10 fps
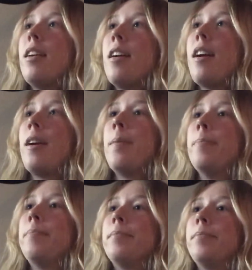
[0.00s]

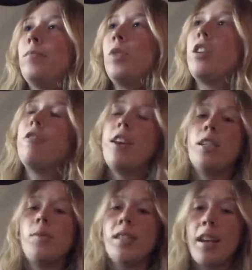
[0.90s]
When you're faced
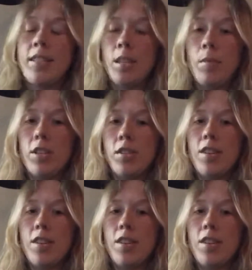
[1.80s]
with signs of dementia